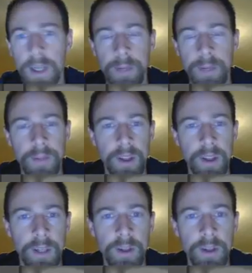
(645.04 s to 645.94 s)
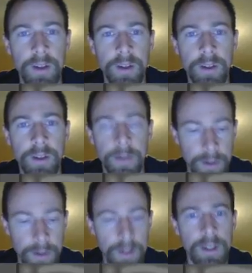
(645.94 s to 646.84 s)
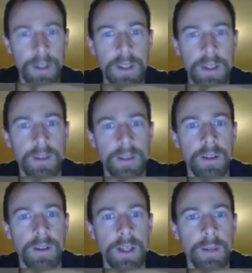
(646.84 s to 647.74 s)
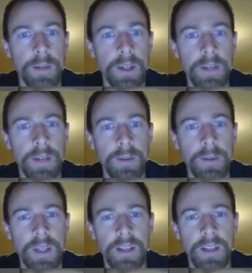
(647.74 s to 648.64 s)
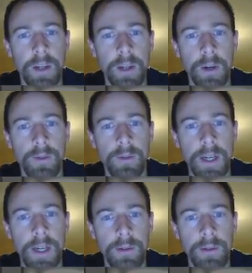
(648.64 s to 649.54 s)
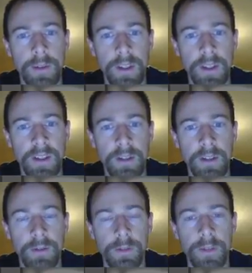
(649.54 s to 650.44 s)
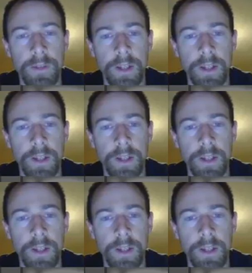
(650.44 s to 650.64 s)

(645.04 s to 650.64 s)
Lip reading: The thing I'm going to do is I'm going to have some text go around this central figure,